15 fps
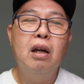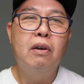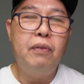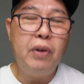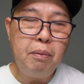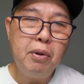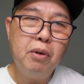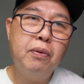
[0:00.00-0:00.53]

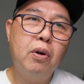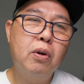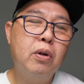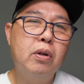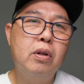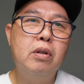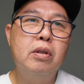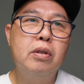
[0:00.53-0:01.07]
Female
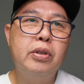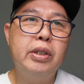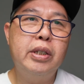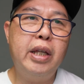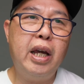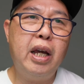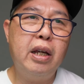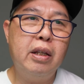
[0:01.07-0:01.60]
vocals,
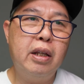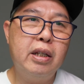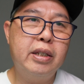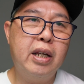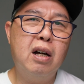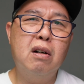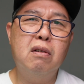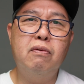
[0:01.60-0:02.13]
they
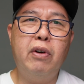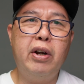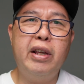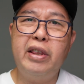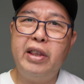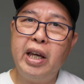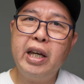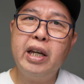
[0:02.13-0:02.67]
sound very
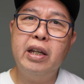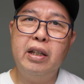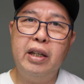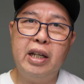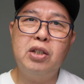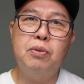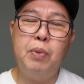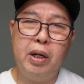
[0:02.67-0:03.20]
thick
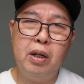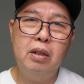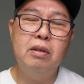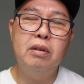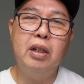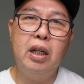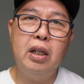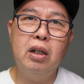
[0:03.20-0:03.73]
as
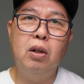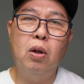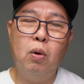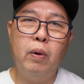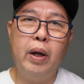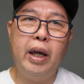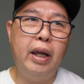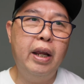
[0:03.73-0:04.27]
well in the
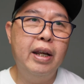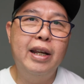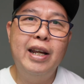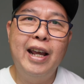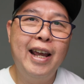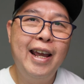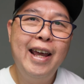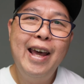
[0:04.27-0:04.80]
low end.
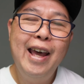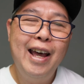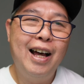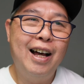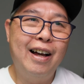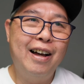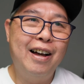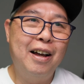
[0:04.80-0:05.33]

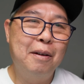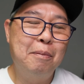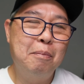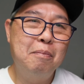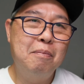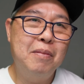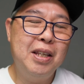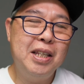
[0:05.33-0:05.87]

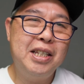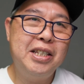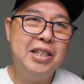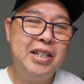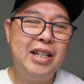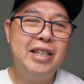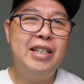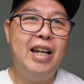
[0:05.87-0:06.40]
It's
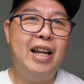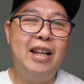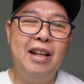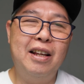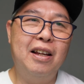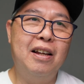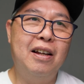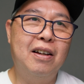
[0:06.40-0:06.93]
just
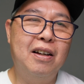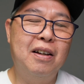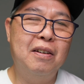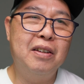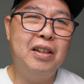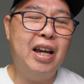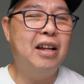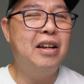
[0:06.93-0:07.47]
that
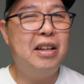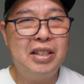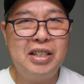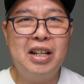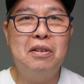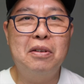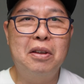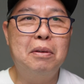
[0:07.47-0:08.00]
yeah, they
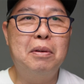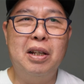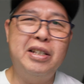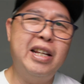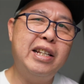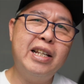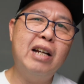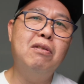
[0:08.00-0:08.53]

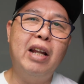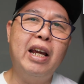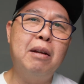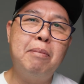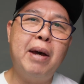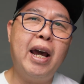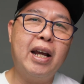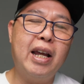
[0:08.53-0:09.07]
sound
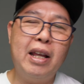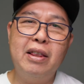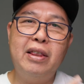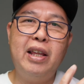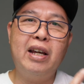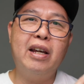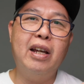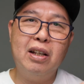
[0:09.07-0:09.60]
laid back and
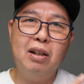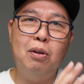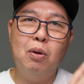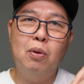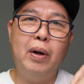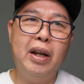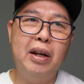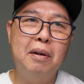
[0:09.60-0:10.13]
thick at the
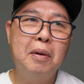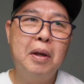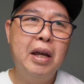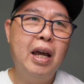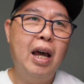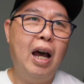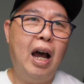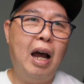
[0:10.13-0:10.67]
low end.
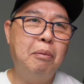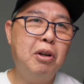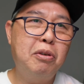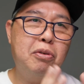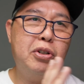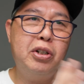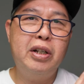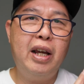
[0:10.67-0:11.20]
I'm not
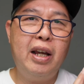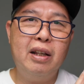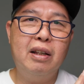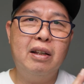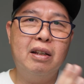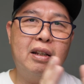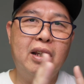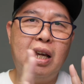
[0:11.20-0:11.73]
too sure that
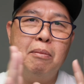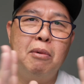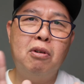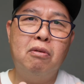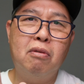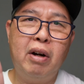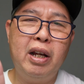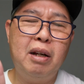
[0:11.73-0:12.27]
came
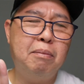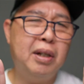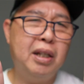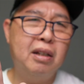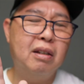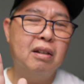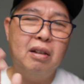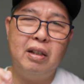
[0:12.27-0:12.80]
out right, but
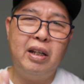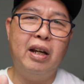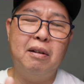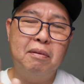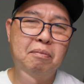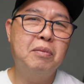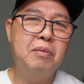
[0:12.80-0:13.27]
yeah.